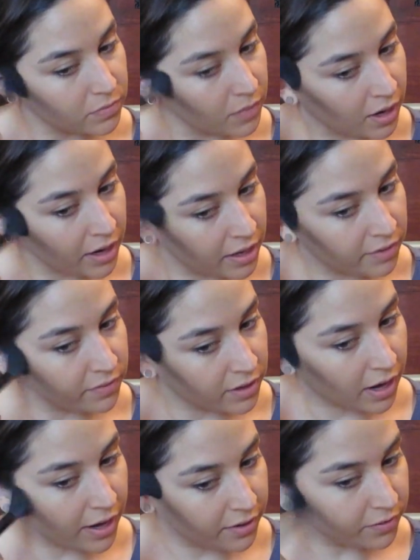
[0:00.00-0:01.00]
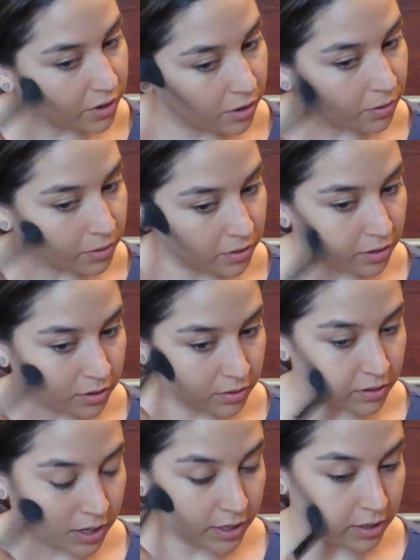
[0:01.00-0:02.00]
And I even kind of go in little
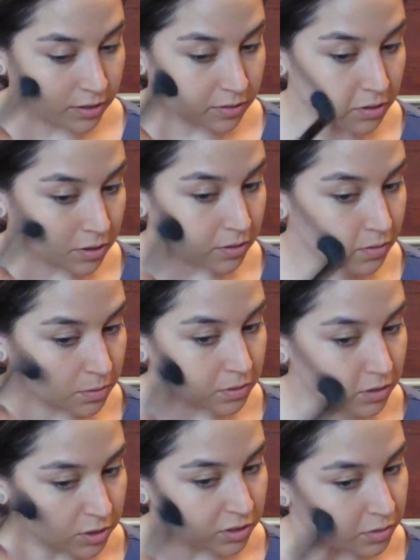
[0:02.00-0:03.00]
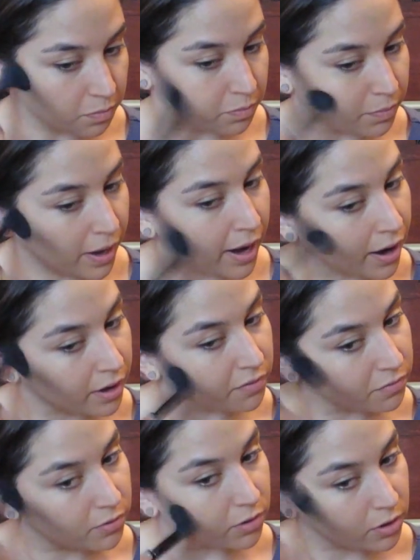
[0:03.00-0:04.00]
tiny circles, just back
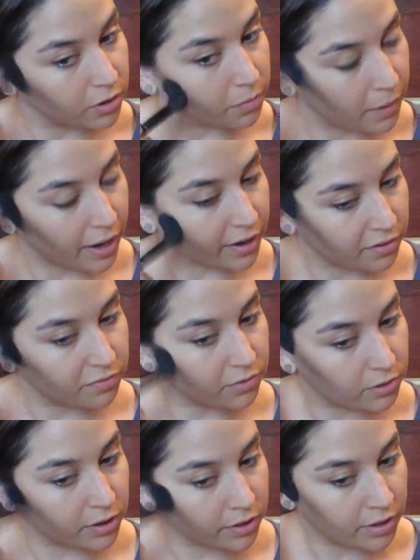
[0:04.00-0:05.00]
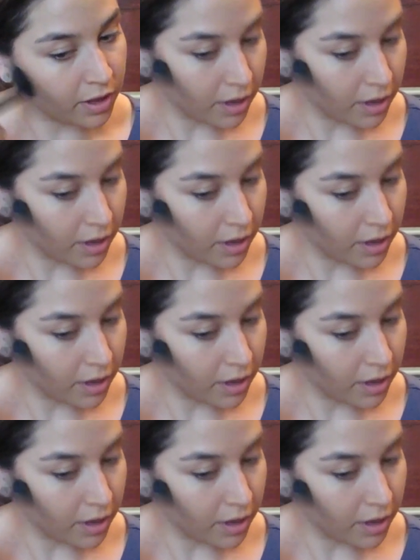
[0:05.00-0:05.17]
and forth, back and forth.